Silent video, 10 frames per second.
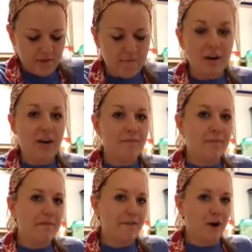My ground
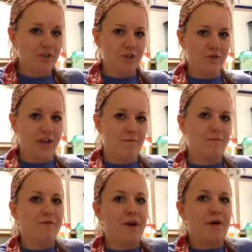beef also came
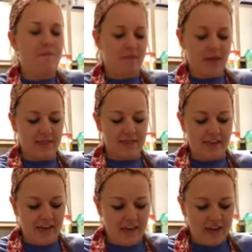from
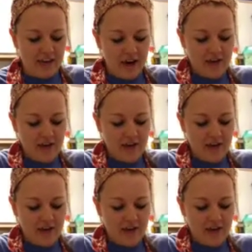the